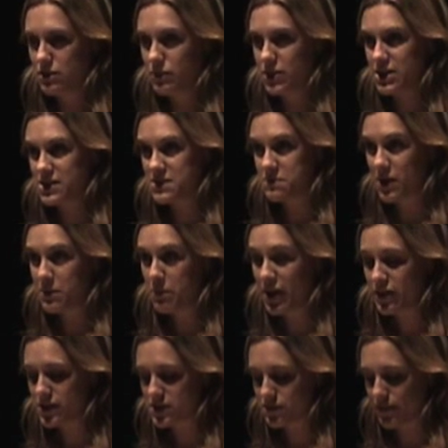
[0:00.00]
"But this is my
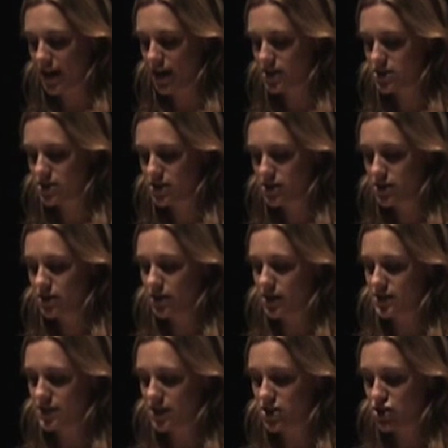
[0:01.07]
mother's flat," I
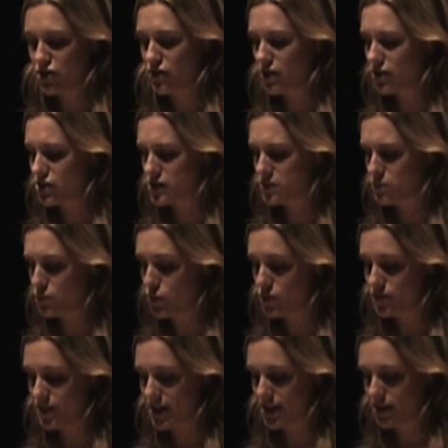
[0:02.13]
said. "You can't just
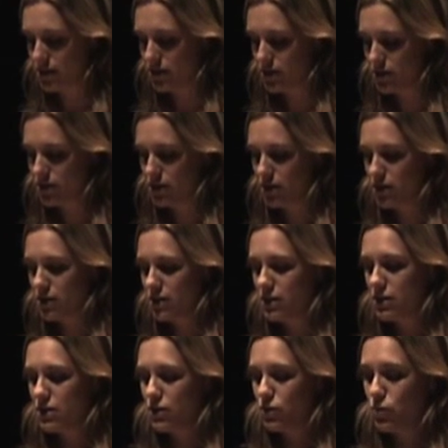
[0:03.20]
move in."
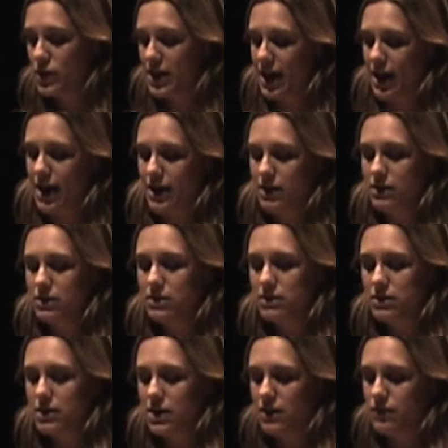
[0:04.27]
"We can,
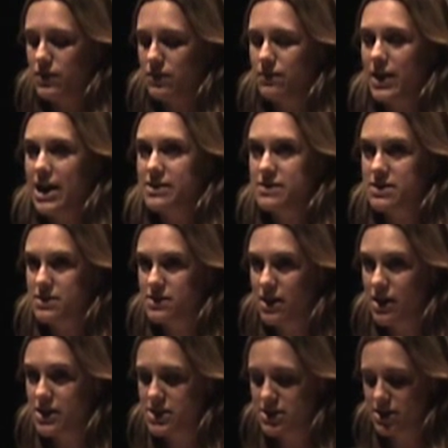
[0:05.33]
if the flat's
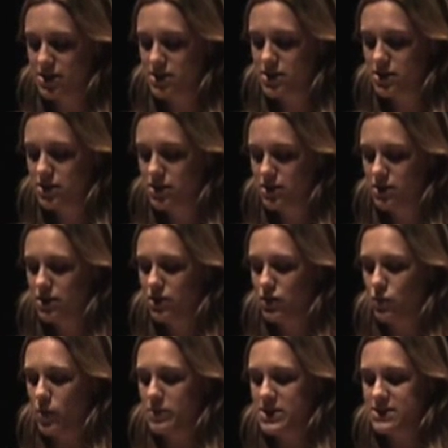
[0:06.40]
deserted,"
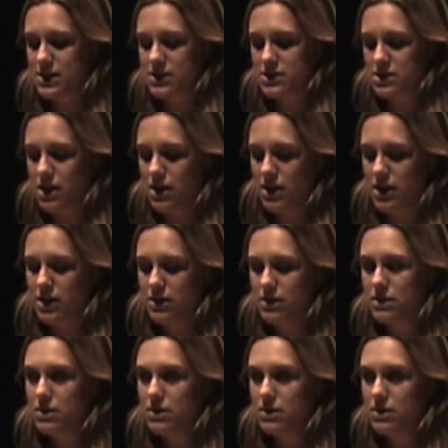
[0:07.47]
the woman said slowly.